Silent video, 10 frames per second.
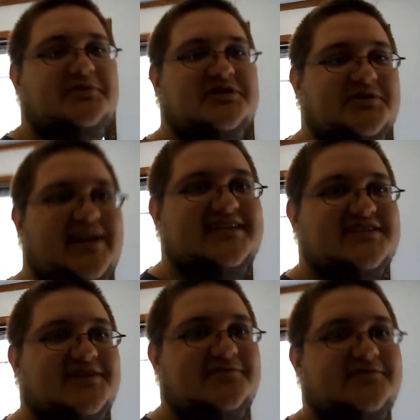we'll be doing
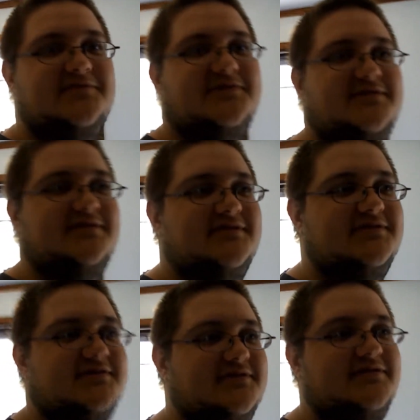that stuff
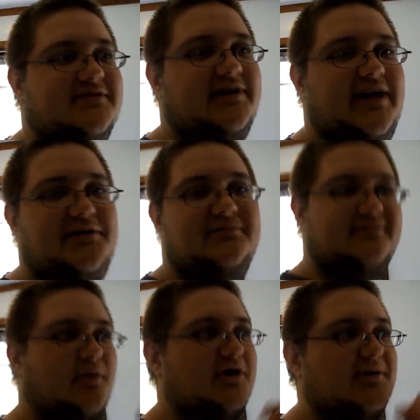
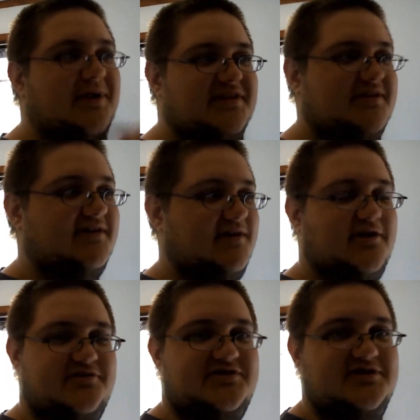and more about
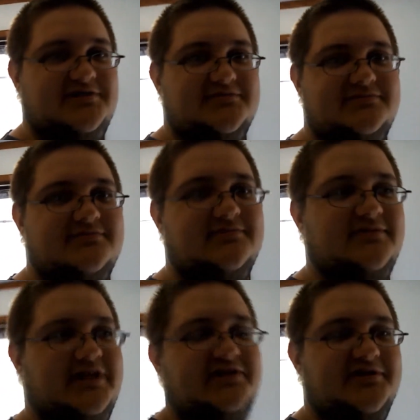the Hearthstone
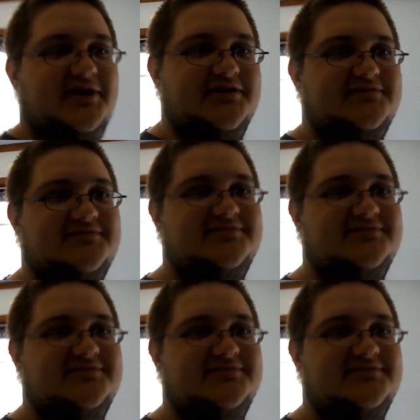later on.